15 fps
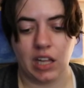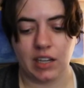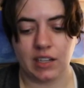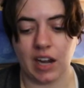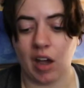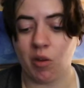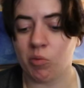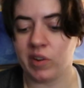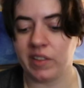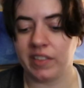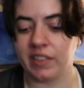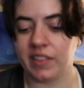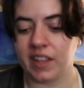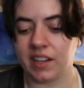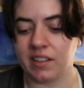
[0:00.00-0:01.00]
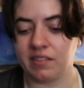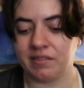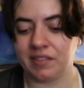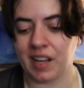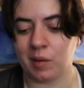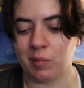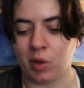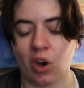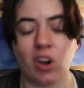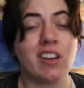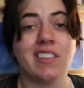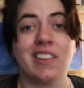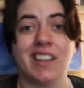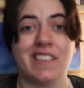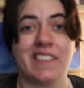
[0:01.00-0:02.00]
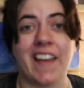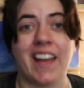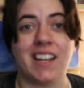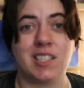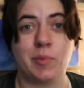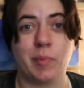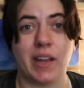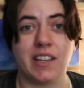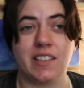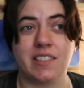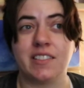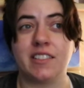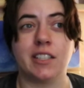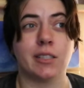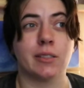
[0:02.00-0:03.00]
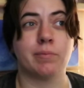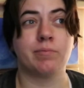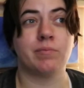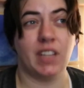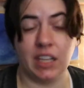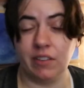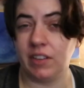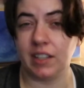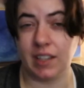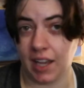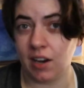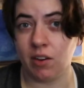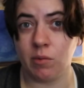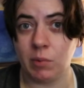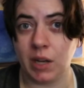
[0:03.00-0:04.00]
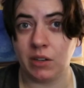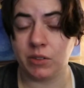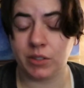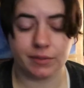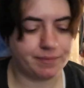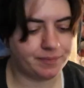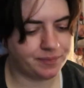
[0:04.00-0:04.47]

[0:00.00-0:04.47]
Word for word: not one that I'm currently in the headspace to even care about.